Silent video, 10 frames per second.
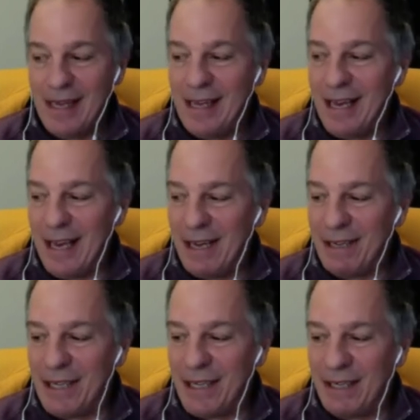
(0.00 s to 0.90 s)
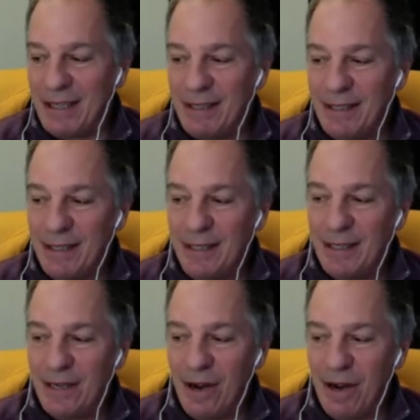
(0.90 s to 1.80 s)
And,
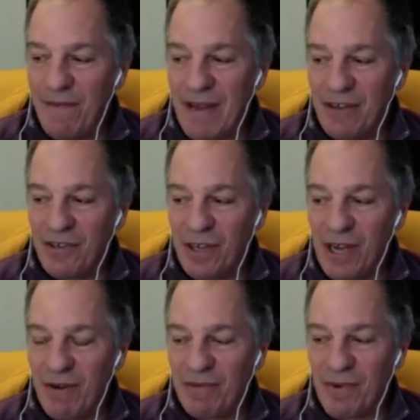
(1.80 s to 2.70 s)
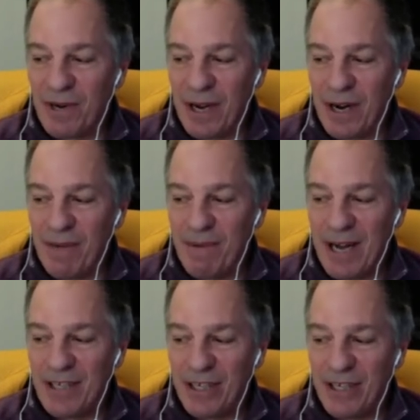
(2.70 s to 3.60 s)
and eventually I was working on a
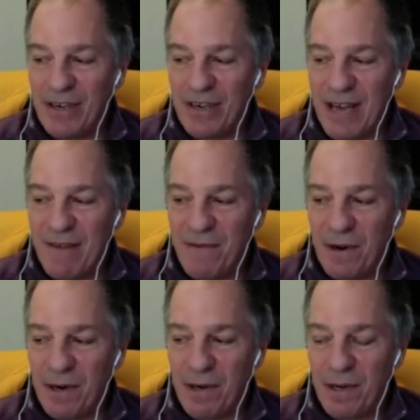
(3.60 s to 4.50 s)
project in Denver,